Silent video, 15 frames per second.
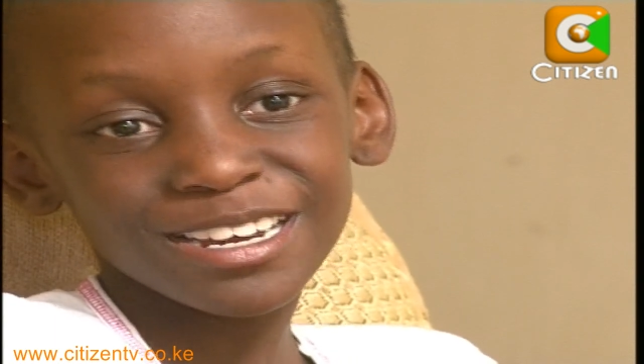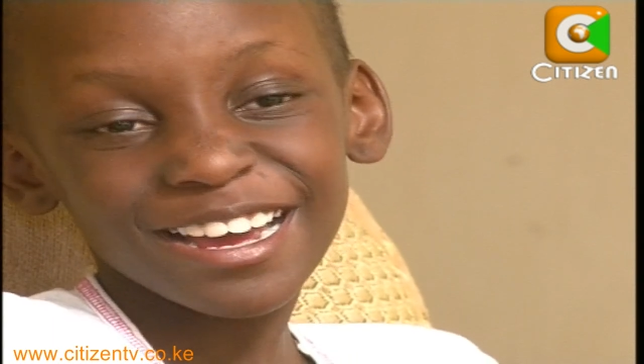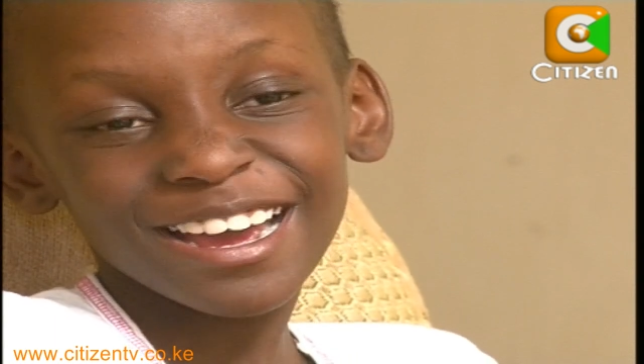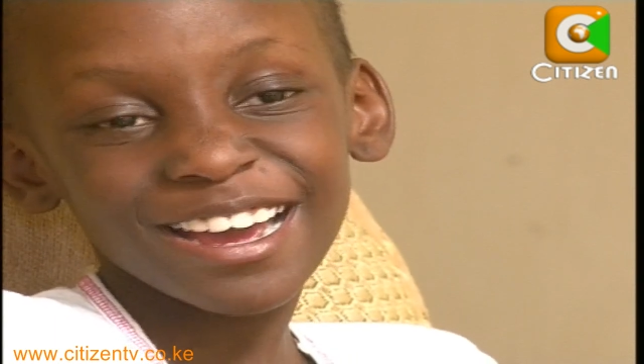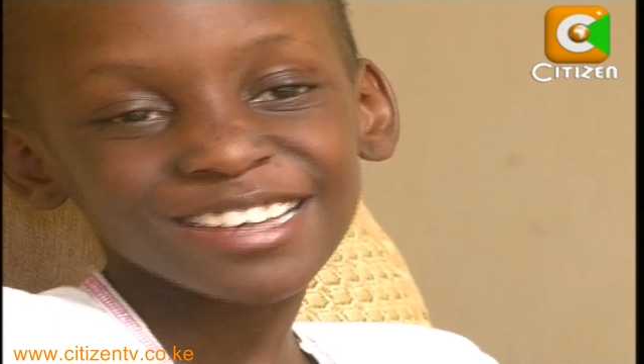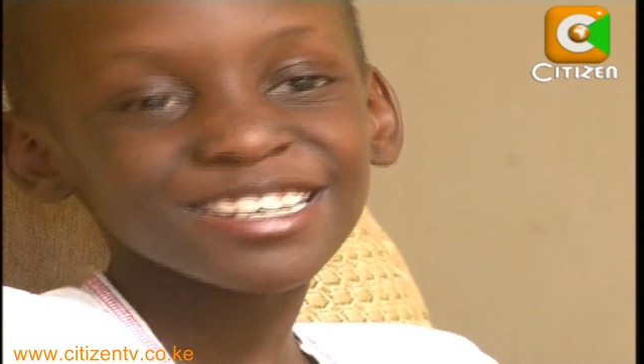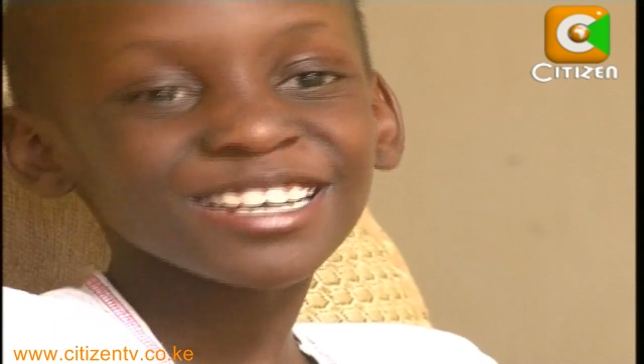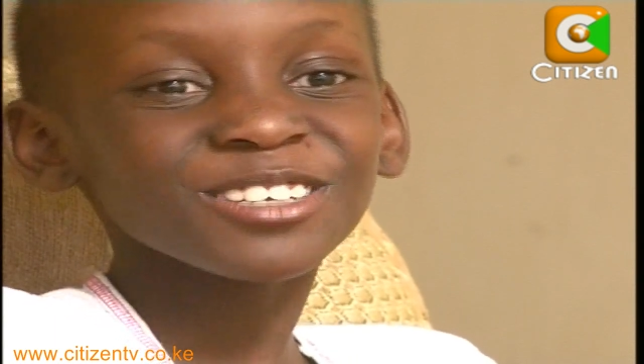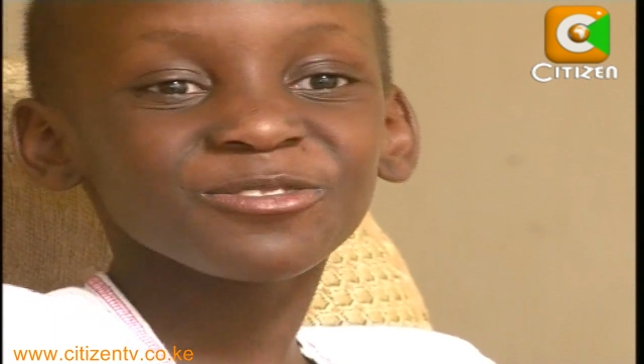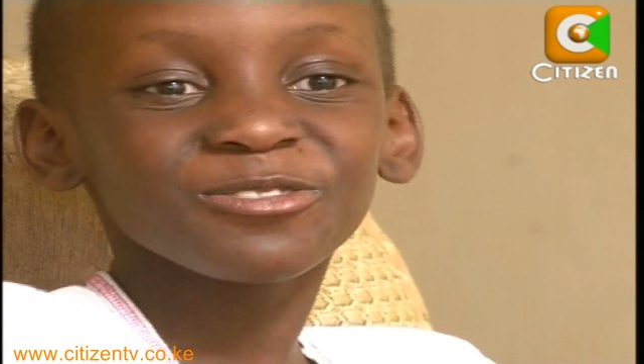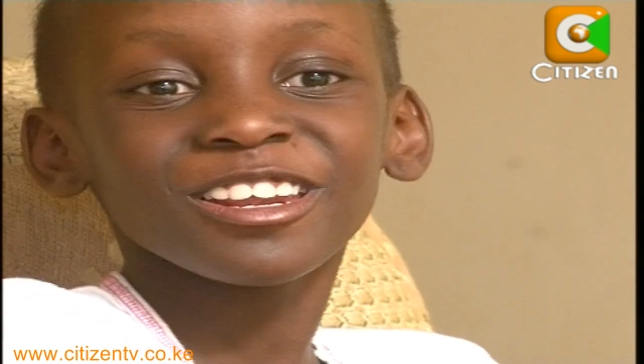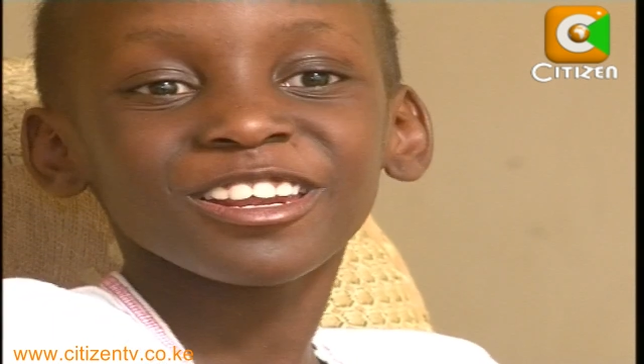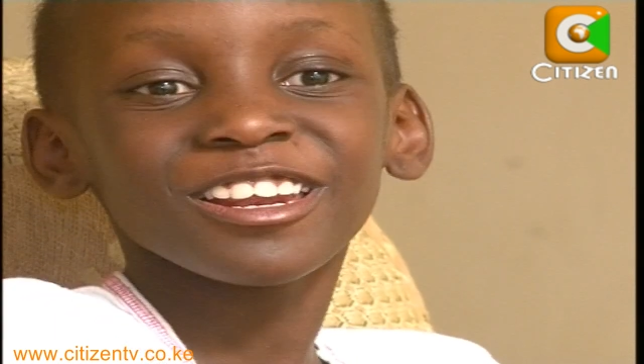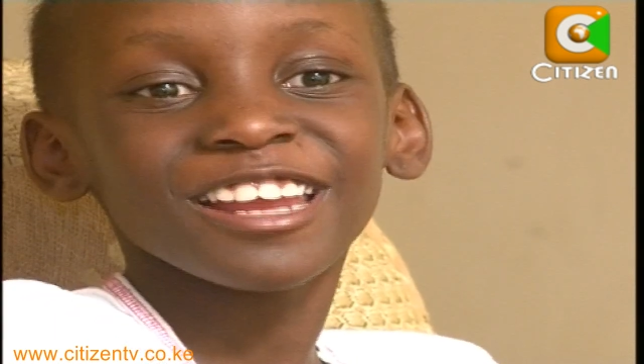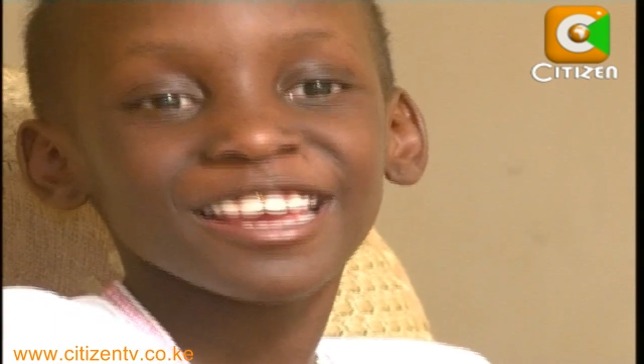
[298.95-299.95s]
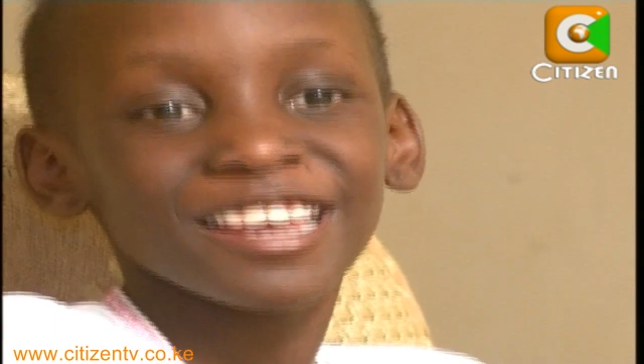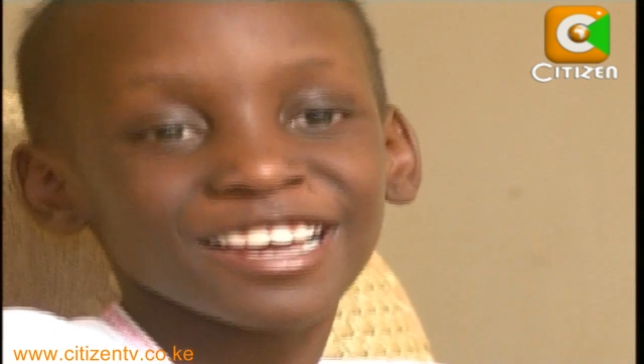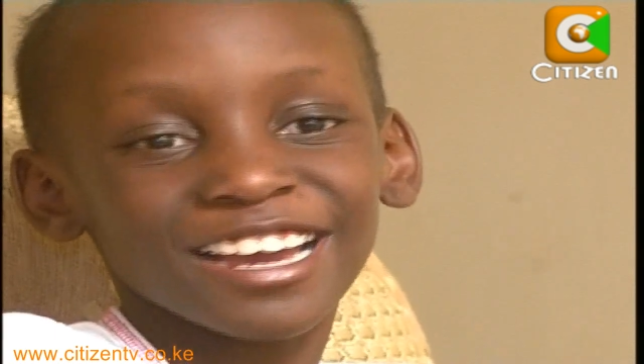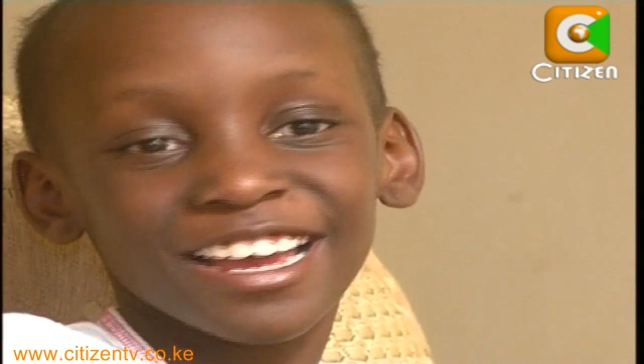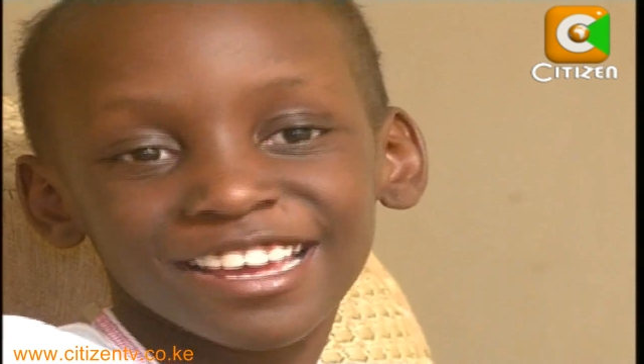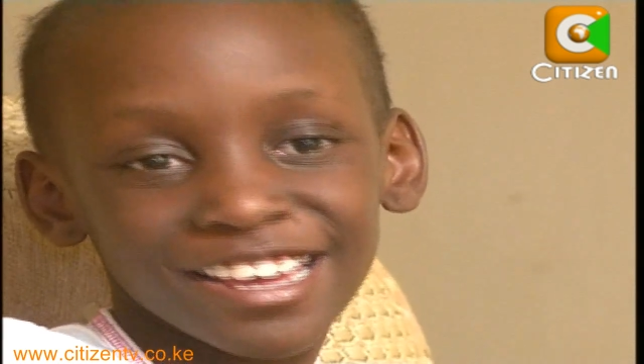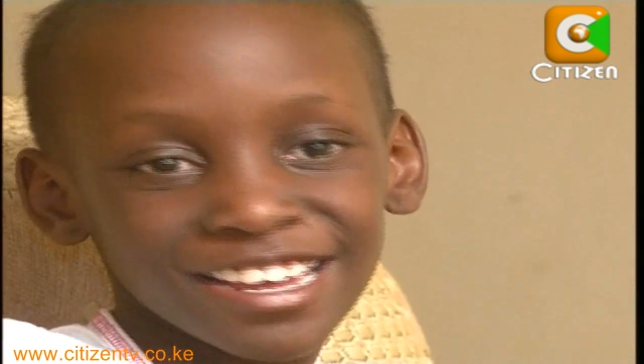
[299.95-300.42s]
I just feel like
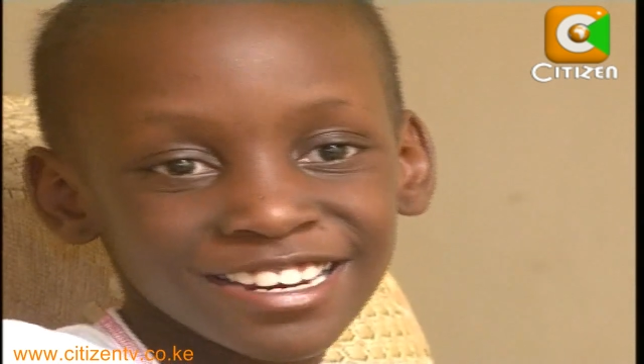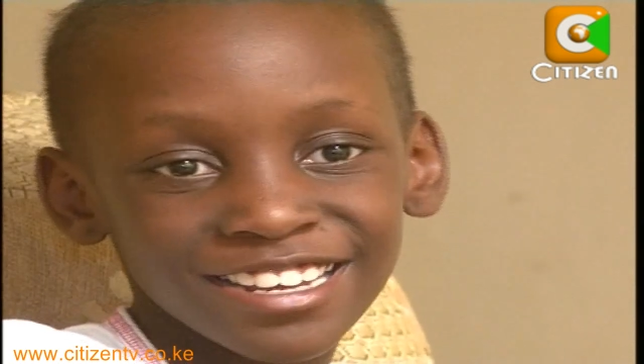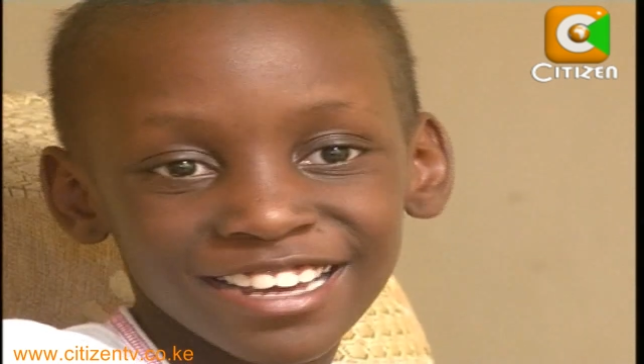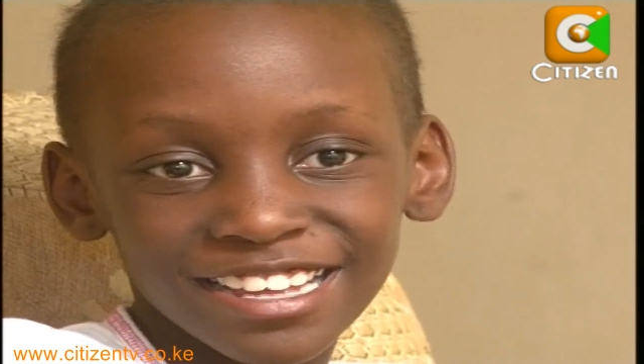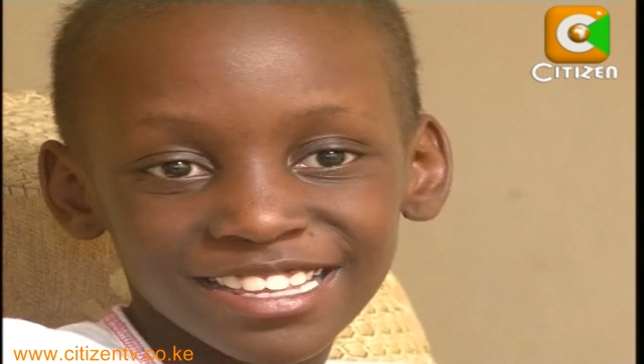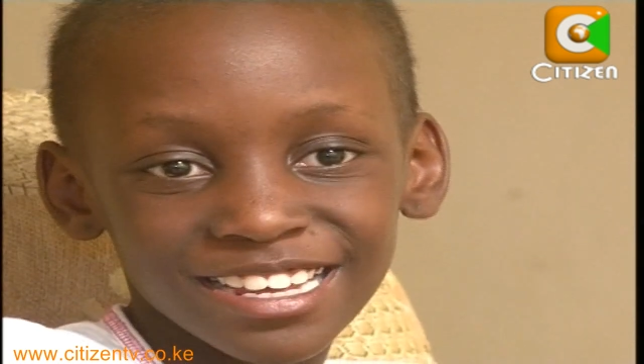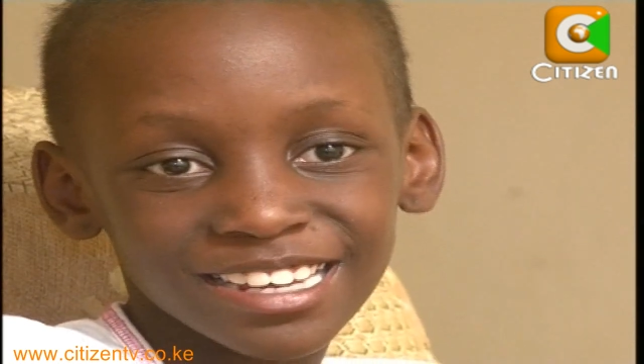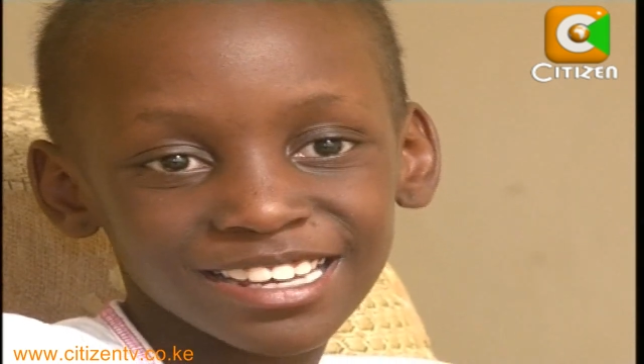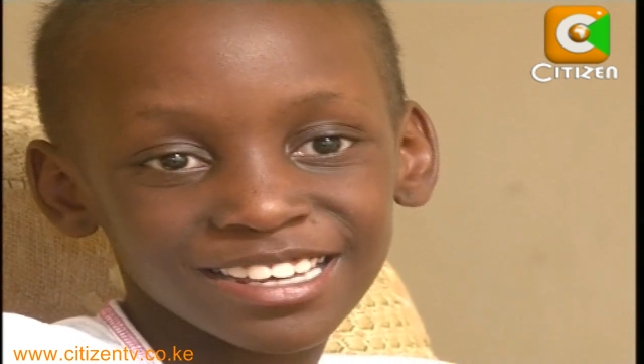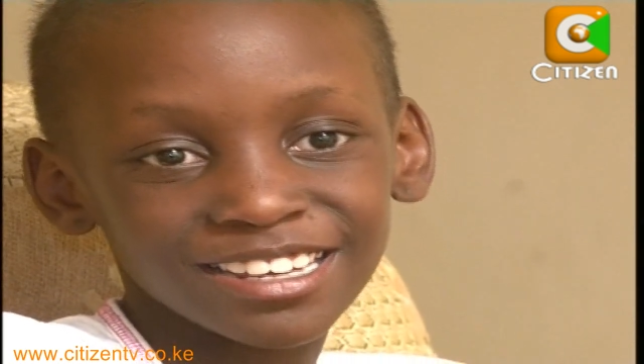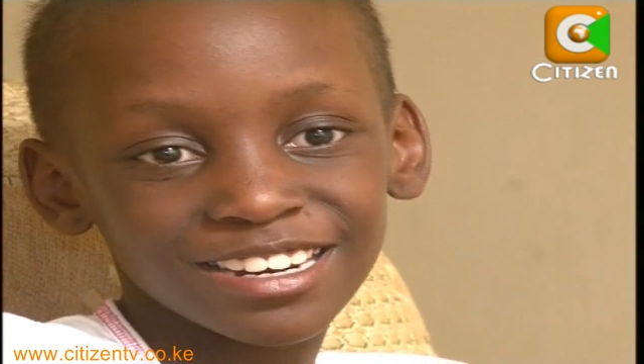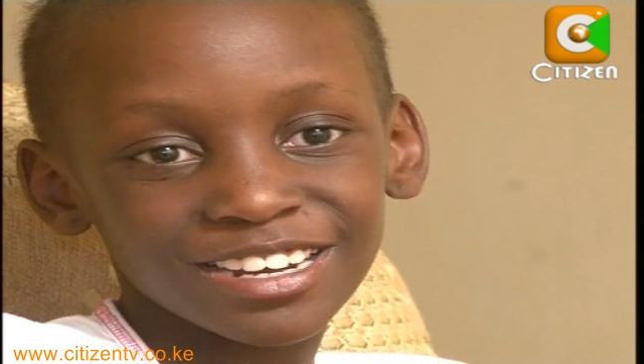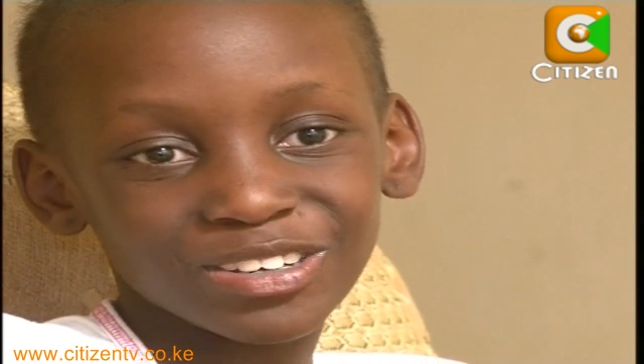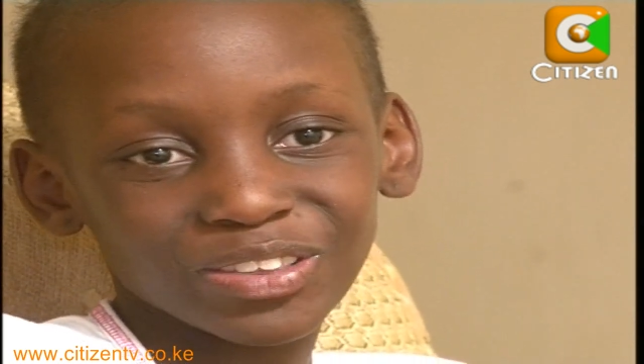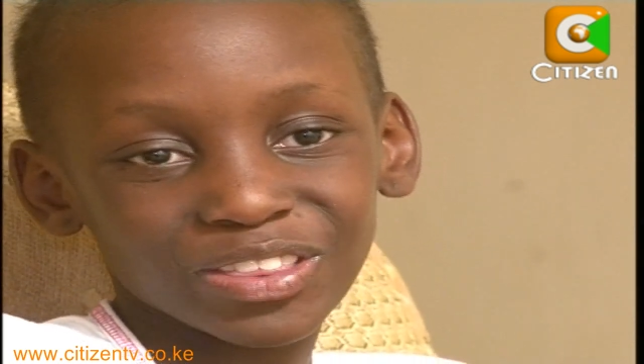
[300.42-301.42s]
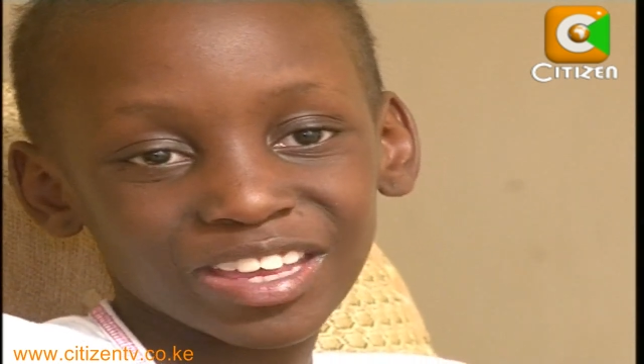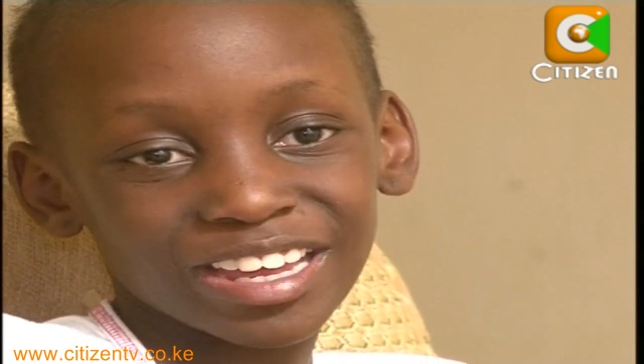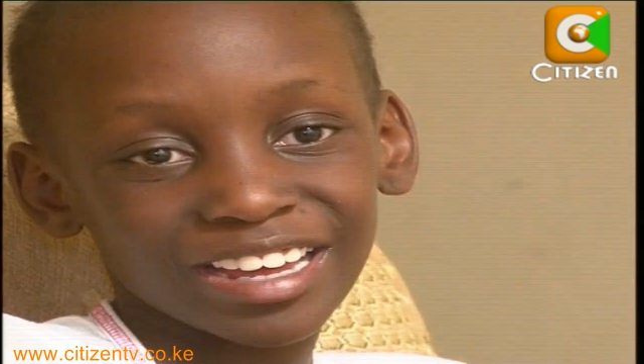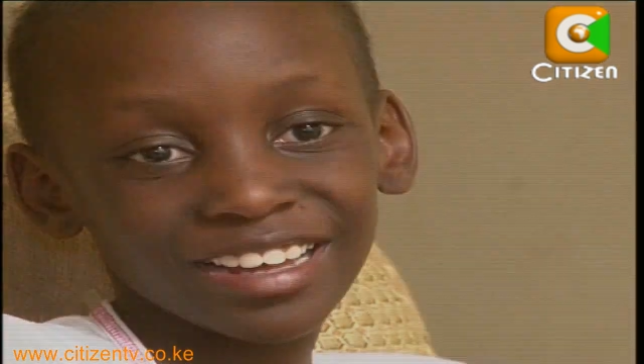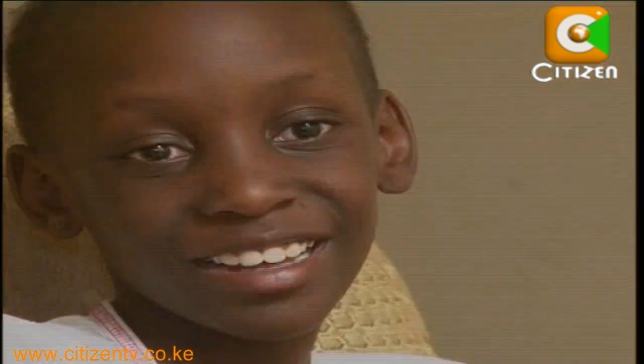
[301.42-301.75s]
any other kid out there.